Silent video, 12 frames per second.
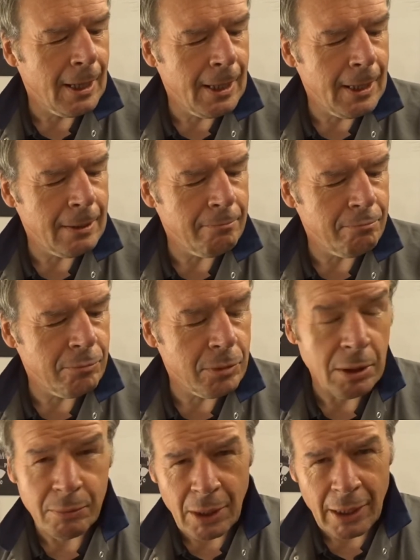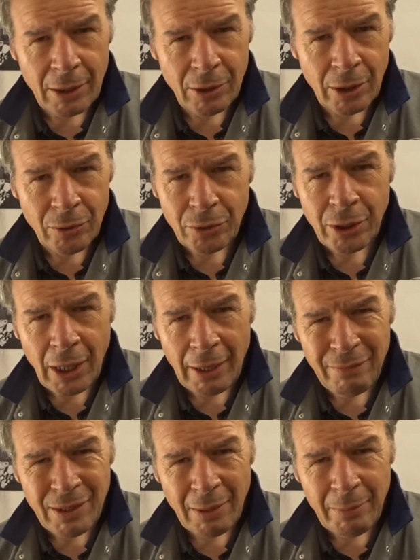It seems like another
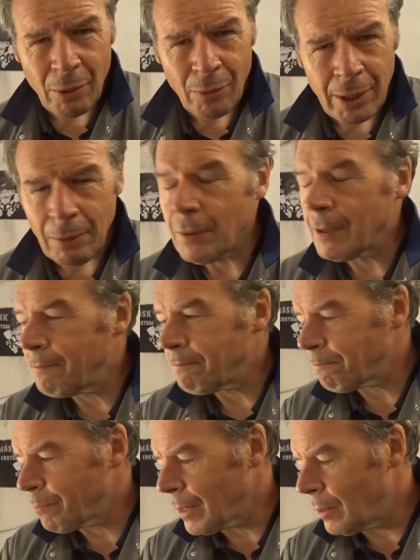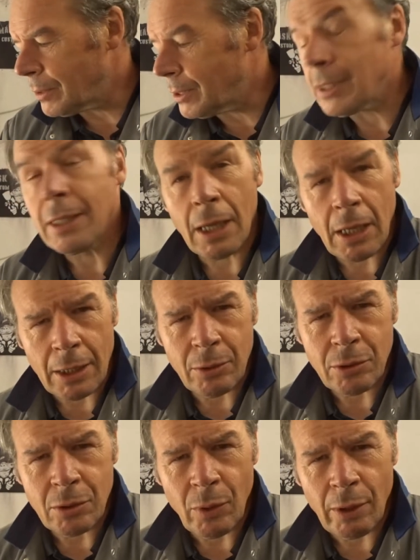lifetime ago now. But yeah, I
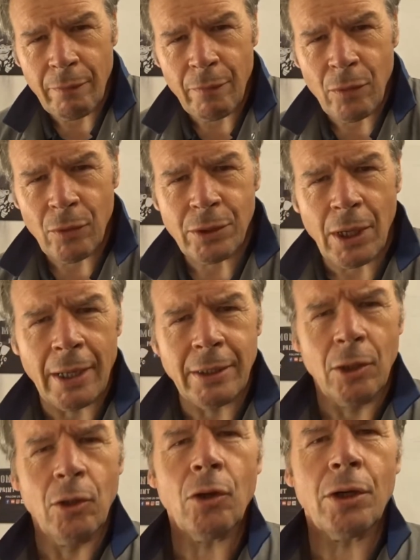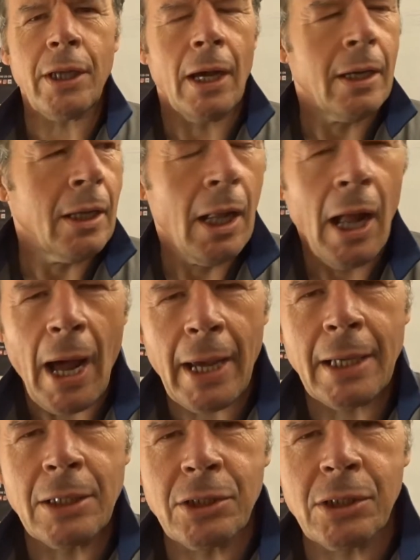used to work for Ford, and look at that. I
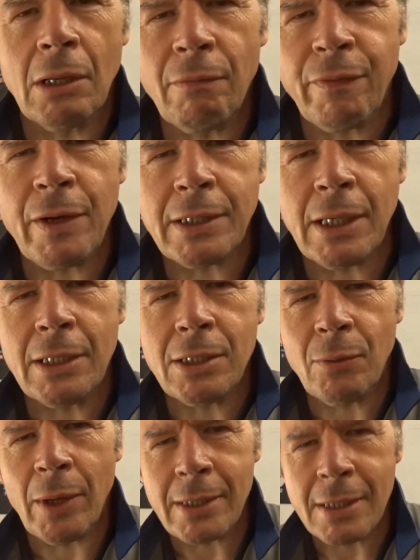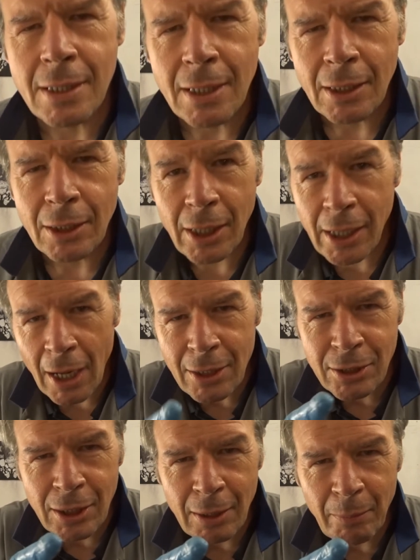can still fit into it. You can't
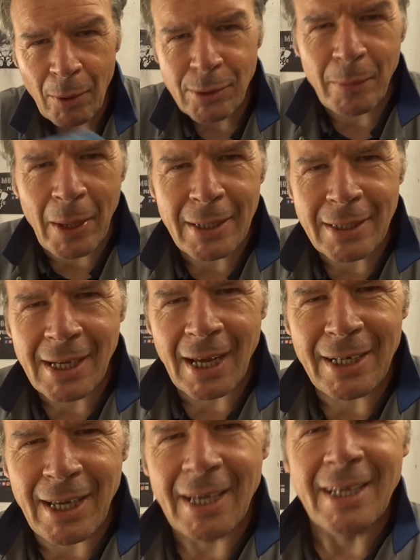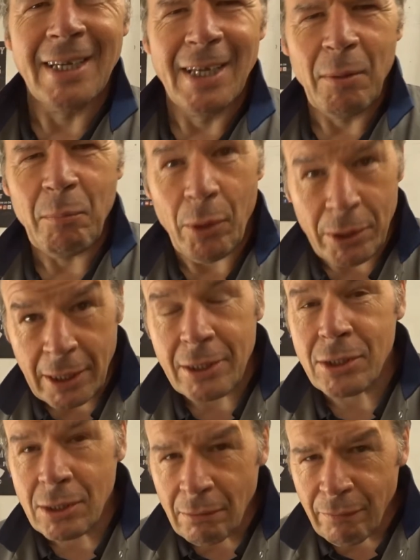see the bottom end, can you? But I can
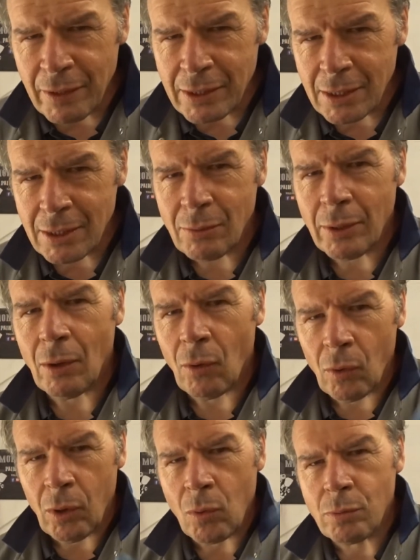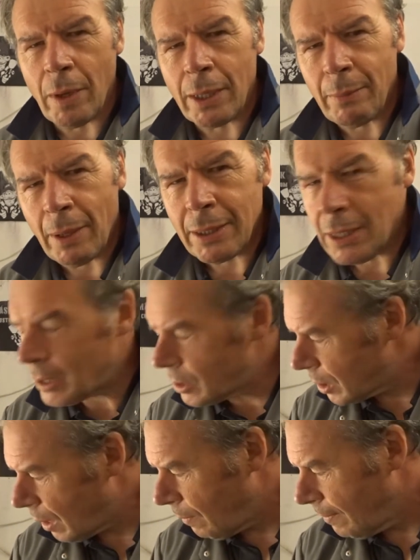still fit into it, all those many, many years
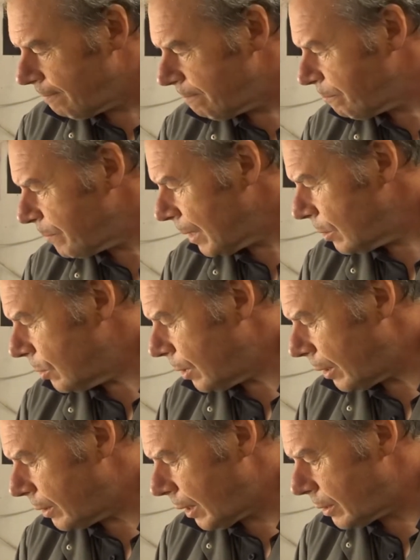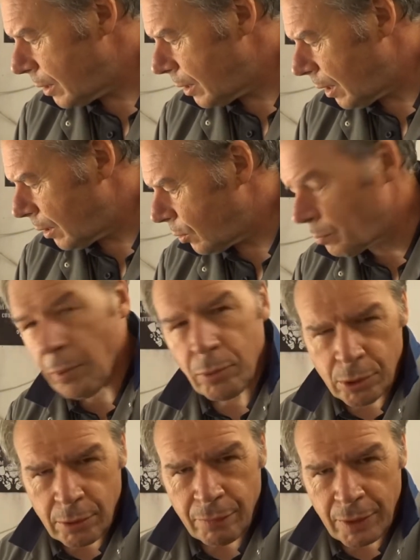ago. So that's a good
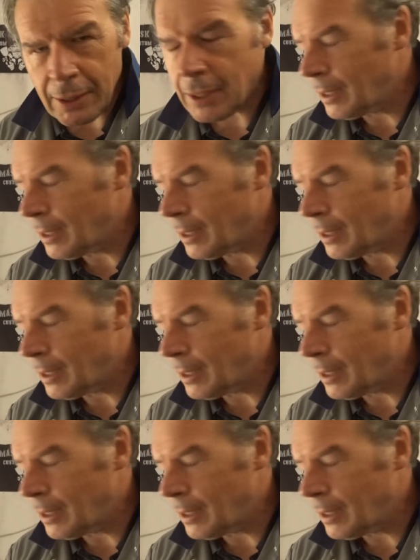positive thing.